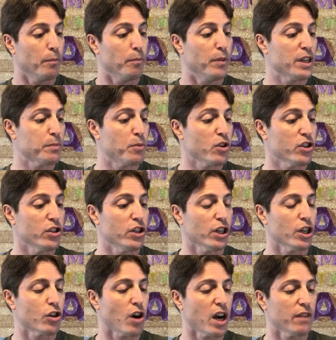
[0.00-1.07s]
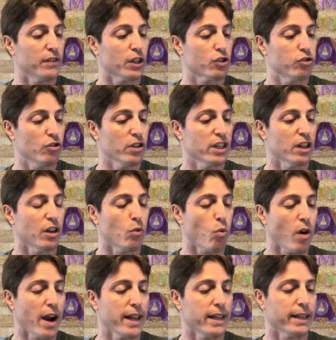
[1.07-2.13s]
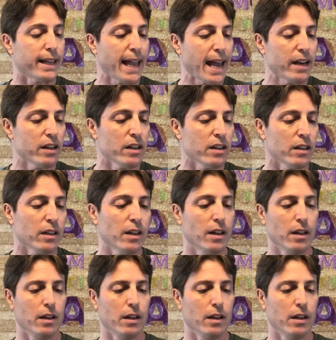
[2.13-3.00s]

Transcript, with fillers: This person took a Carnival cruise to Hawaii and Canada.